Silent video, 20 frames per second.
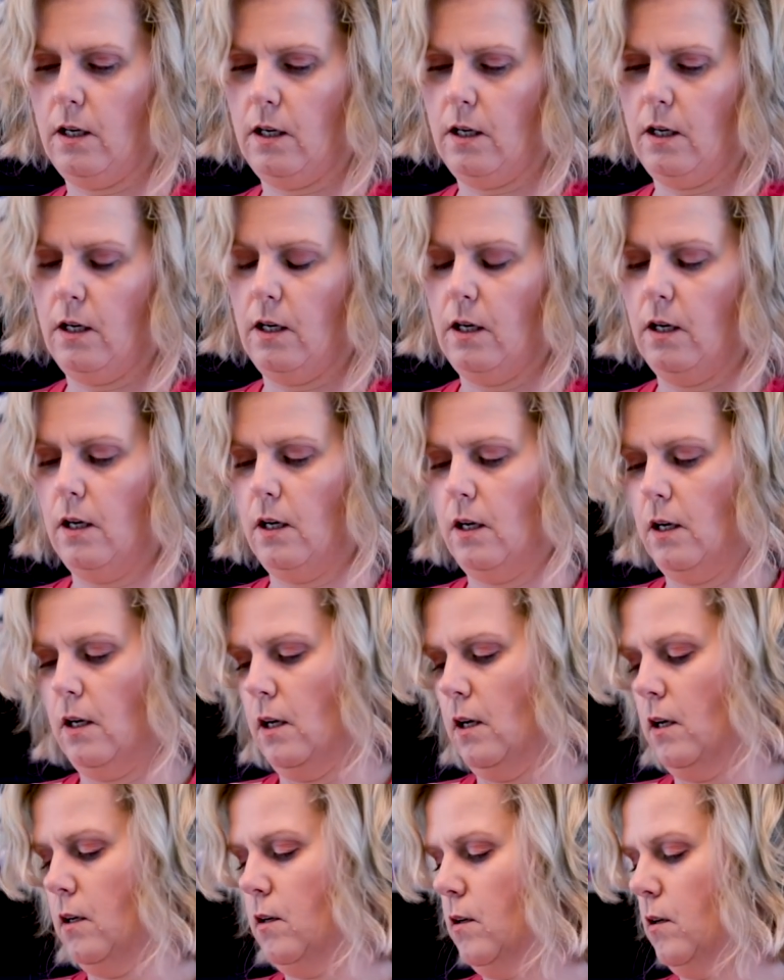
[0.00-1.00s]

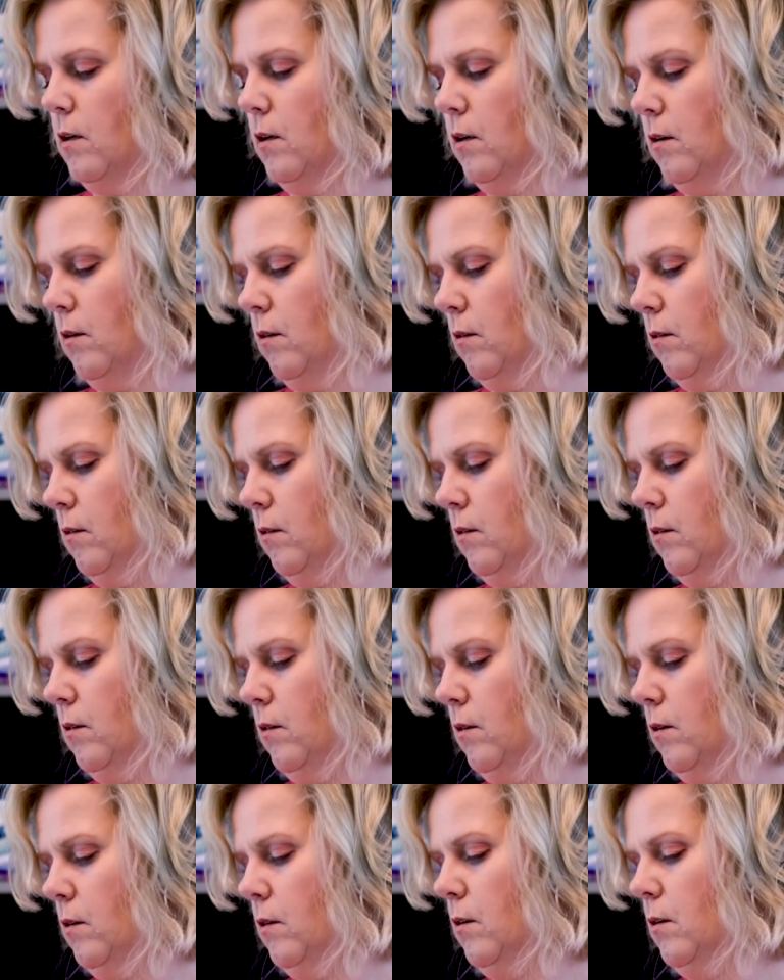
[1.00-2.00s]

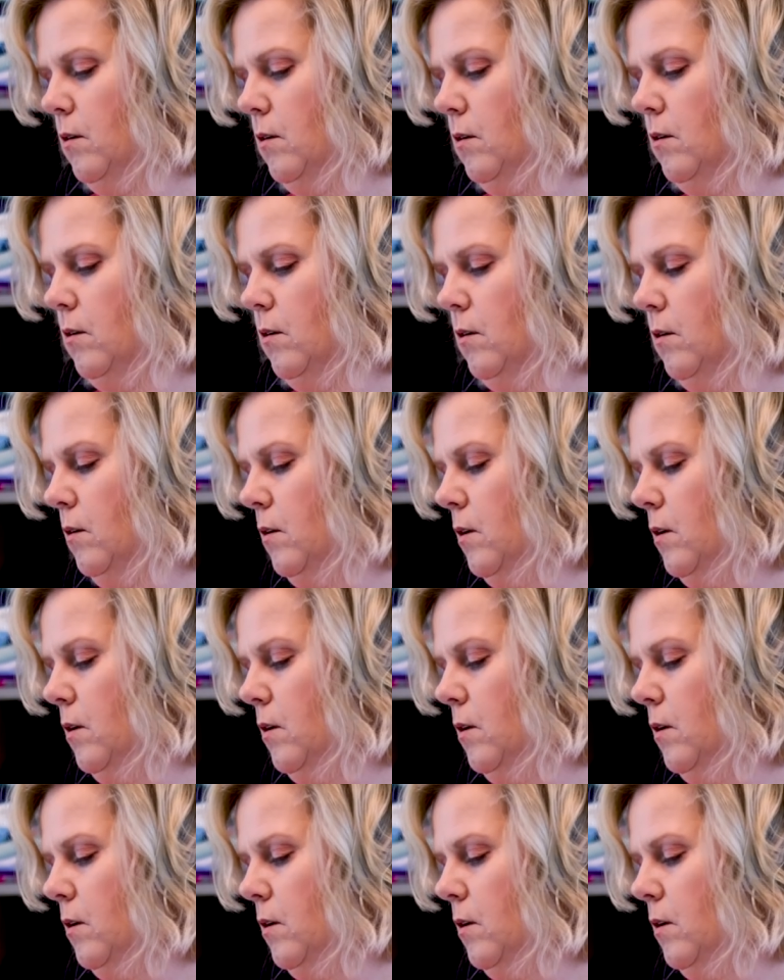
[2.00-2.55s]
Nothing is said.